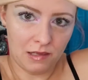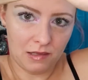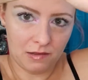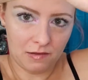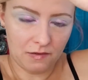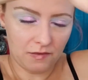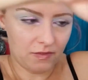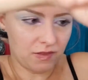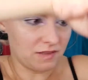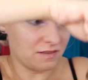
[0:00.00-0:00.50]

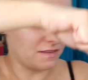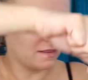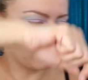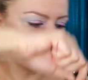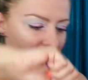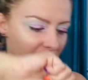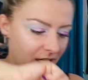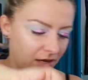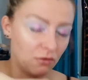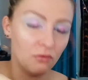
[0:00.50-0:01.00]
this is kind
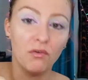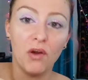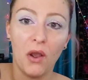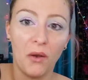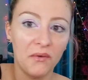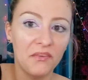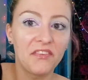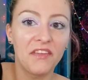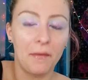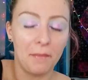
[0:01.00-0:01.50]
of gross.
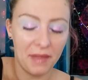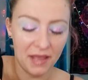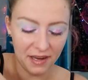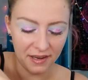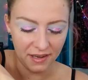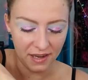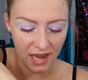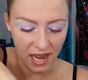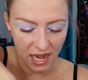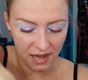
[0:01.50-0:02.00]
I'm like,
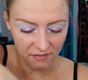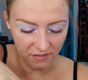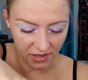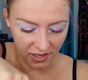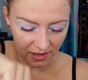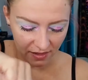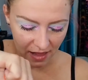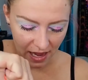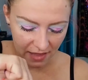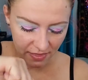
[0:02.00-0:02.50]
not even gonna
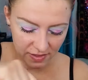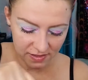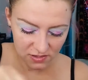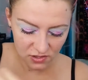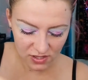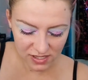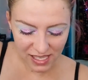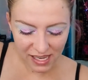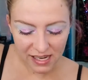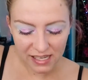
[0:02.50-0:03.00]
lie. This looks
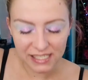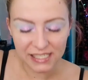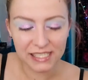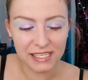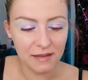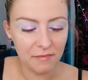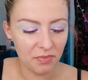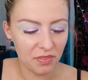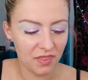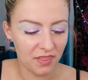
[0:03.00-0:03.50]
like
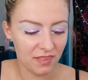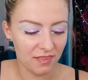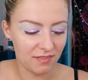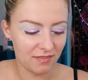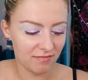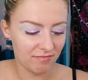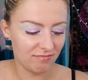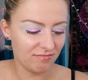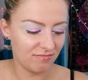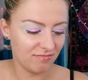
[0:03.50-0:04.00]

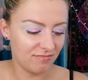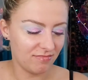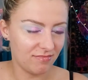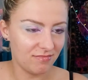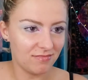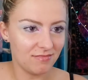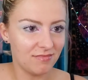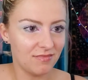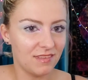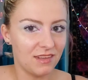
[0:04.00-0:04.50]

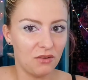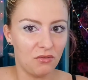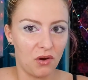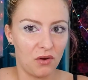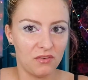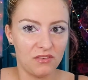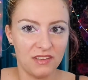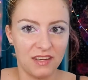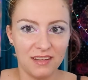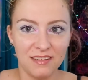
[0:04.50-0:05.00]

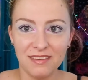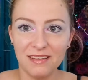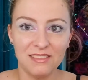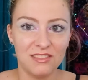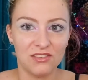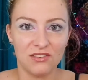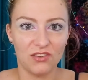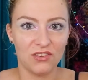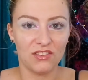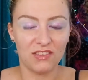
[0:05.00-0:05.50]
grossness. It just
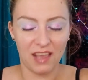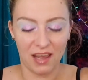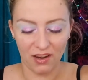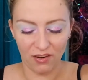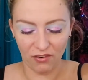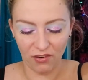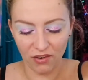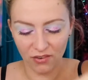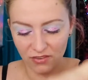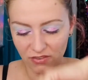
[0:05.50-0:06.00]
looks kind of
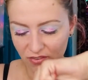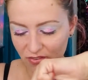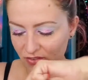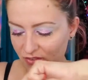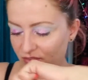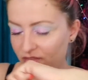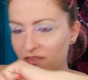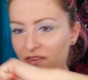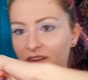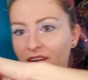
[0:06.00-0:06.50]
gross.
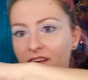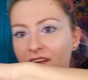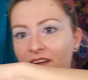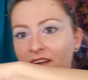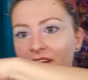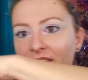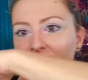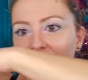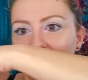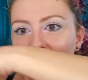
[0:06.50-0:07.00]

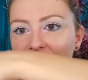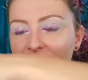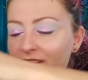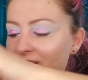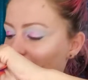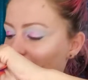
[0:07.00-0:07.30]
Like it's all